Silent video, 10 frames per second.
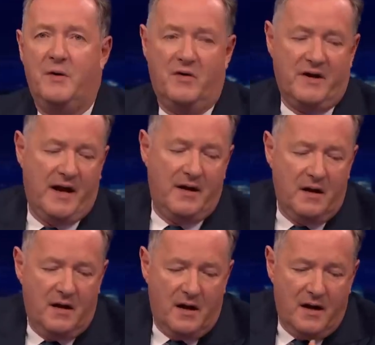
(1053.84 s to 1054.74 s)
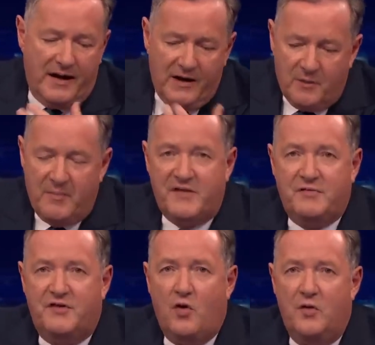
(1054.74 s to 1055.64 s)
Twitter again. Uh, Elon Musk
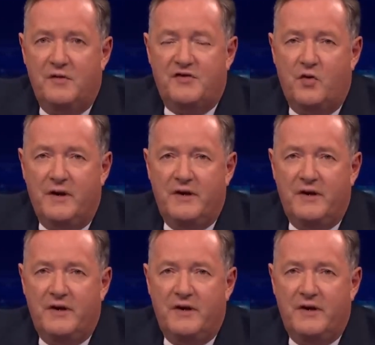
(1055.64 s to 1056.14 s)
restoring